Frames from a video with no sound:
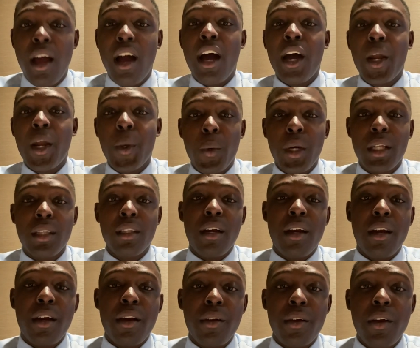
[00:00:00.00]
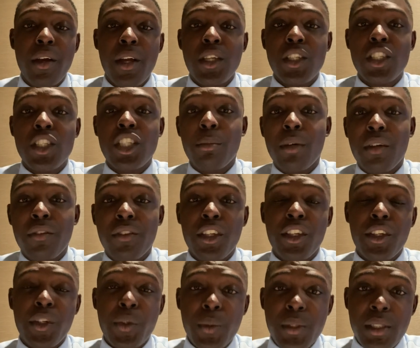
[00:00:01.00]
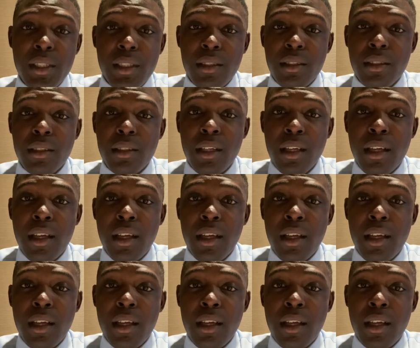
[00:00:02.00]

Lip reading: And what are some of the uses,